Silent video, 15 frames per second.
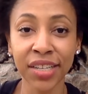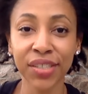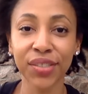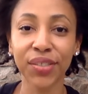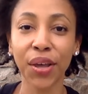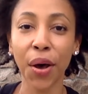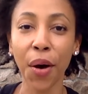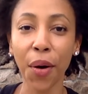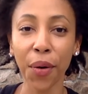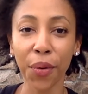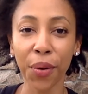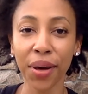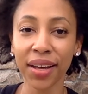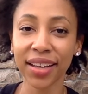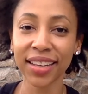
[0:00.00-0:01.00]

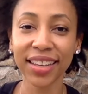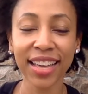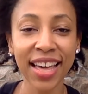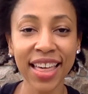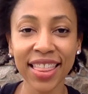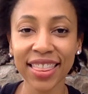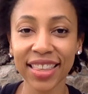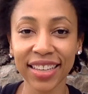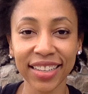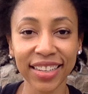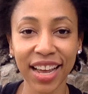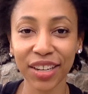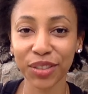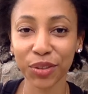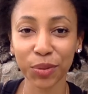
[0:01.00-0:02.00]
So the
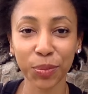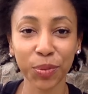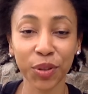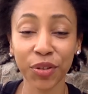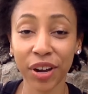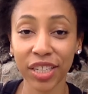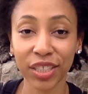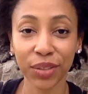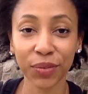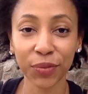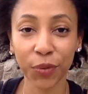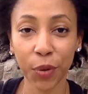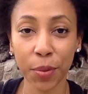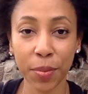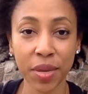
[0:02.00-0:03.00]
natural progression
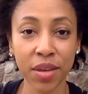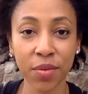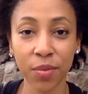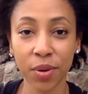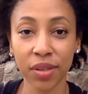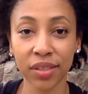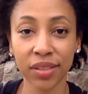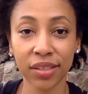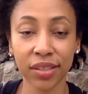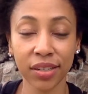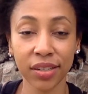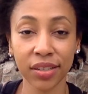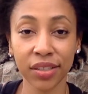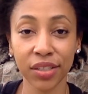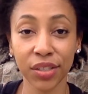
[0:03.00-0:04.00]
for me was
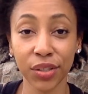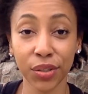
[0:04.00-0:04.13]
to